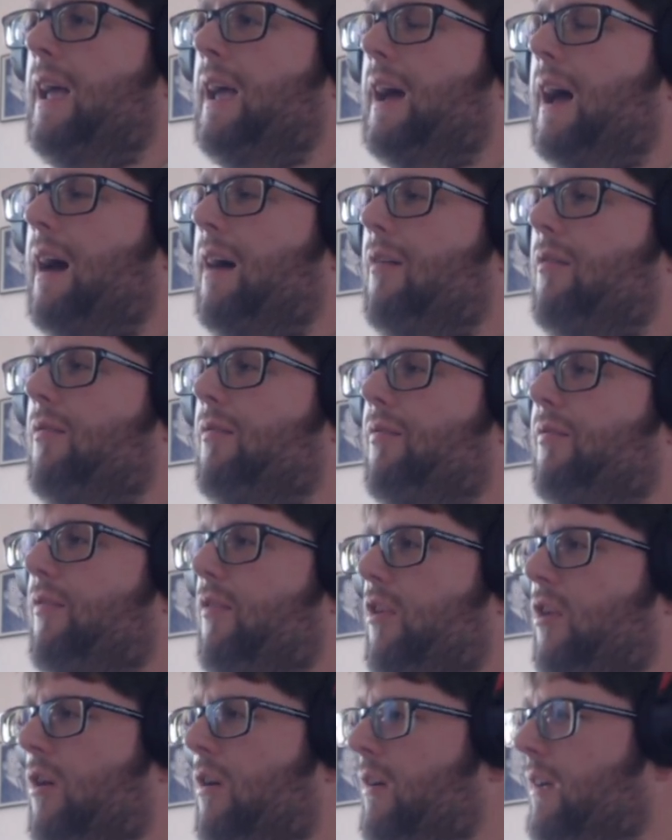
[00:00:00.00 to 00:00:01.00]
have
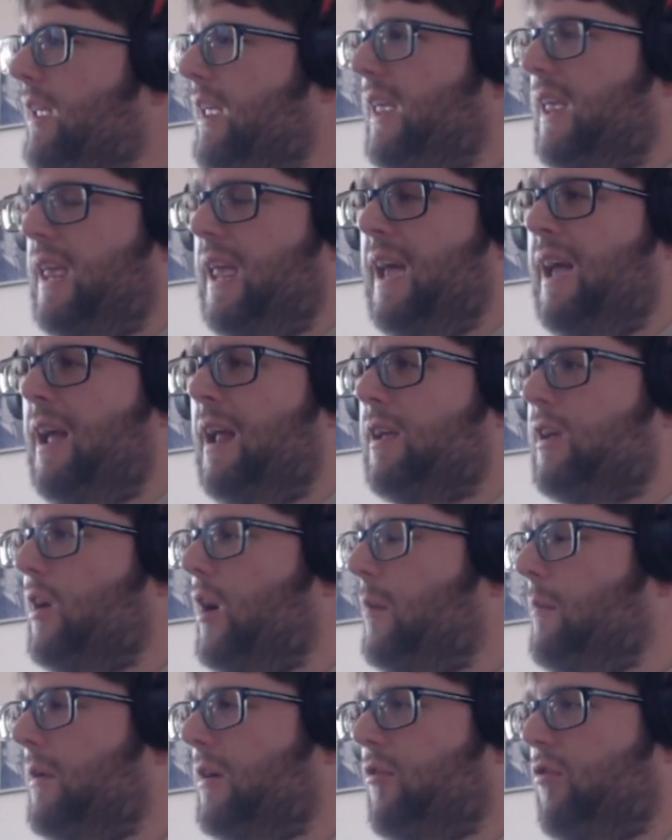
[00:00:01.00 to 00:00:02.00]
not yet
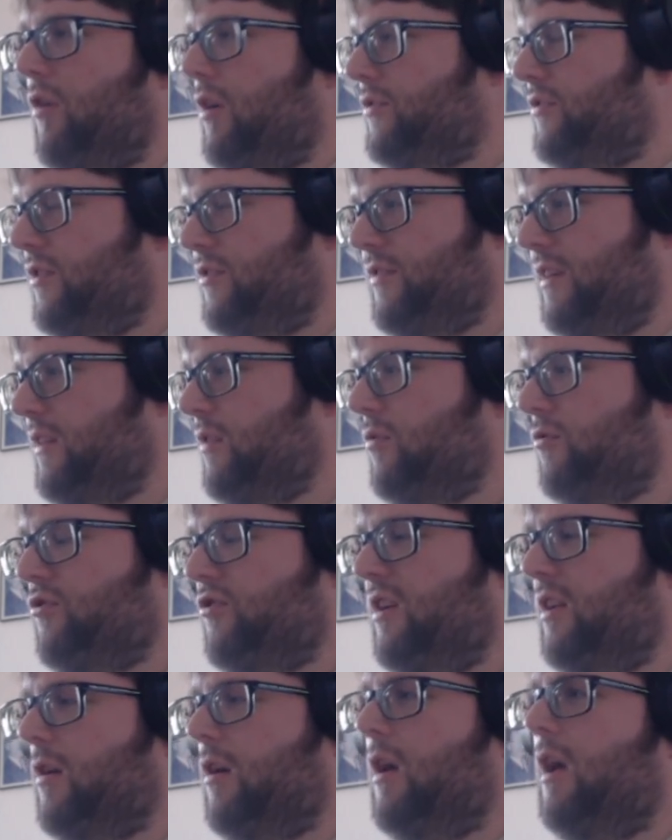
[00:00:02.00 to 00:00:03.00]
come across a single
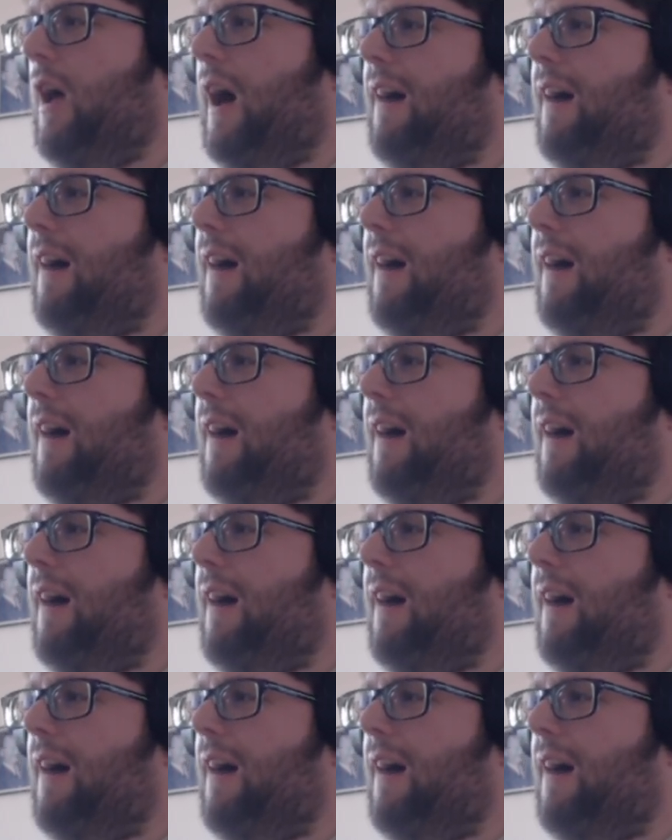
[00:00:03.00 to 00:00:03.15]
cheater.